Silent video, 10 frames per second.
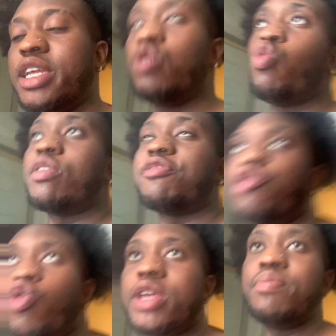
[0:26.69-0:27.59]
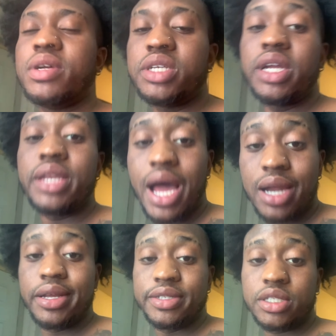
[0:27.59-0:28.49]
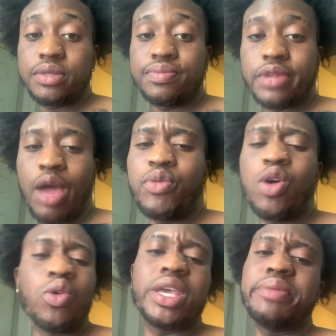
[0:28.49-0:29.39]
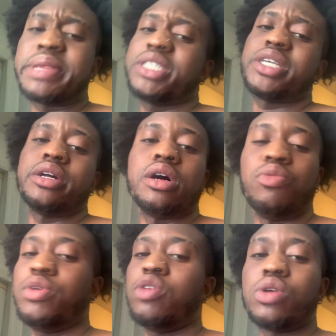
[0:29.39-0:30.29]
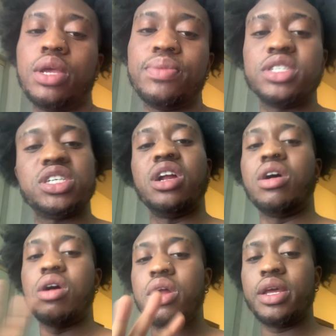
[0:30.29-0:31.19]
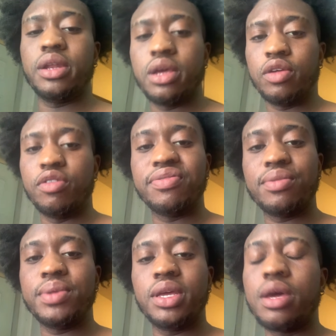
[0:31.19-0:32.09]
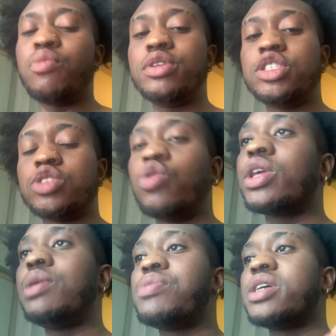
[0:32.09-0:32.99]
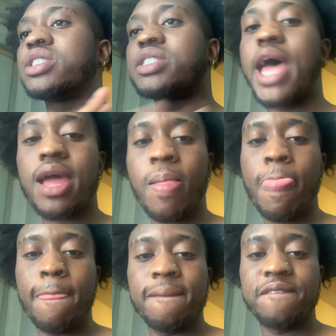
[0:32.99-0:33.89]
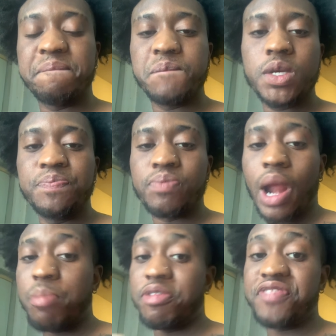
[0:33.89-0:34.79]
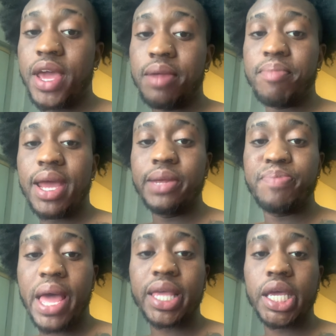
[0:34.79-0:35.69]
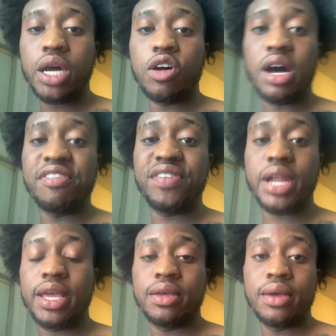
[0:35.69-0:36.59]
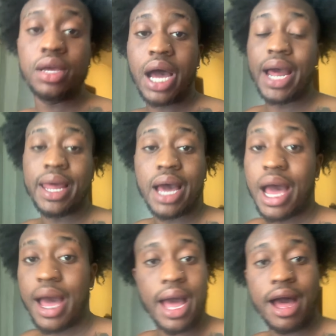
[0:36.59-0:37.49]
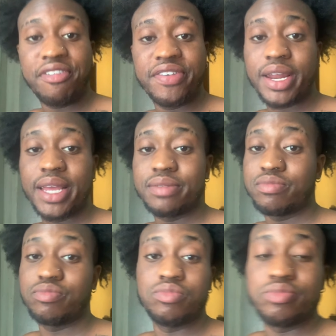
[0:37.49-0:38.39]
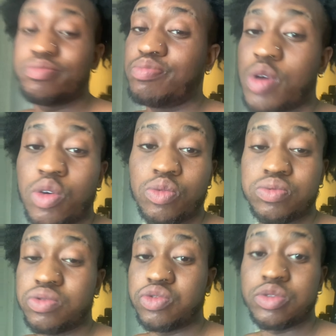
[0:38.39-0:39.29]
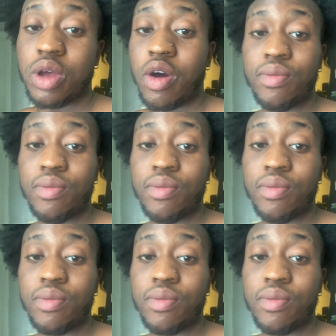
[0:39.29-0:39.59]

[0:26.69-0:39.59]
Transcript: he want forty million dollars and we gonna keep this shit up. We gonna keep this shit a hundred. You feel me? We just gonna keep it a stack. I I'm a fan of Manny Pacquiao. I feel like I I feel like, bro. So,